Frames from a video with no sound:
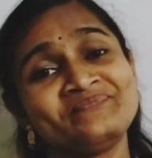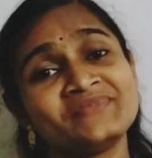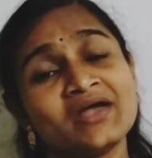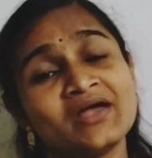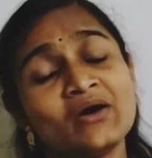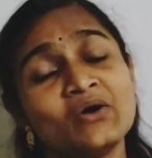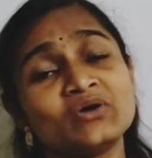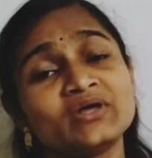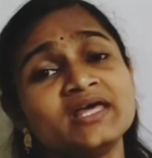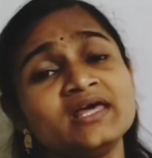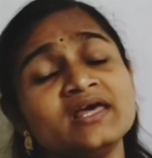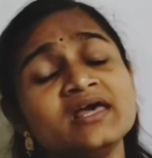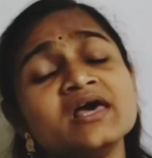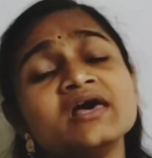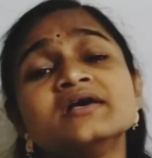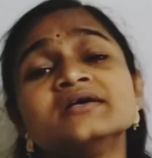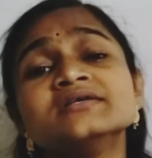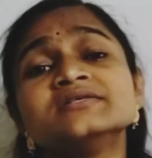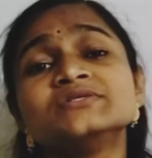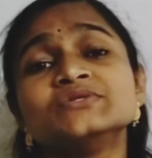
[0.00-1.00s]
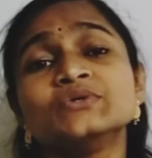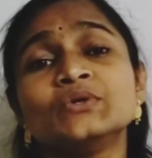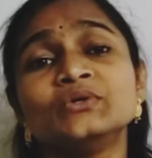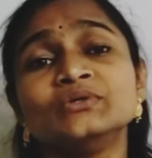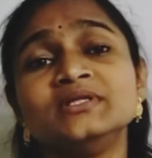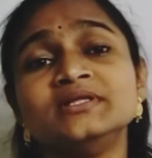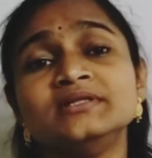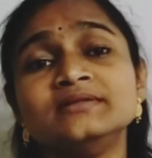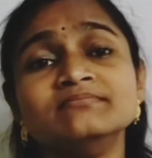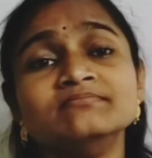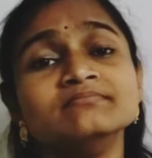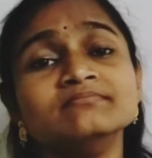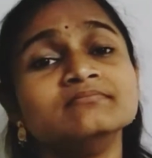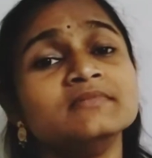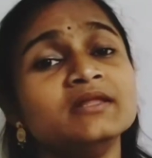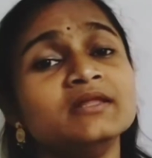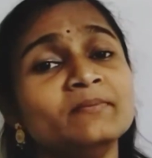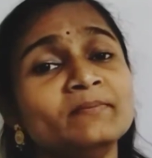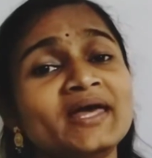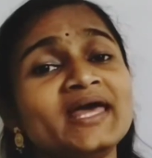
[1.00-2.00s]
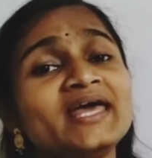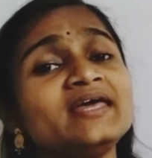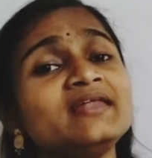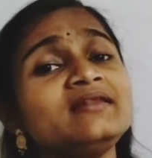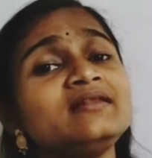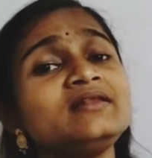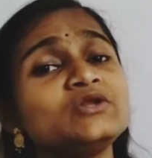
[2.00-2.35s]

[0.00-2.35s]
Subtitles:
Okay, so the main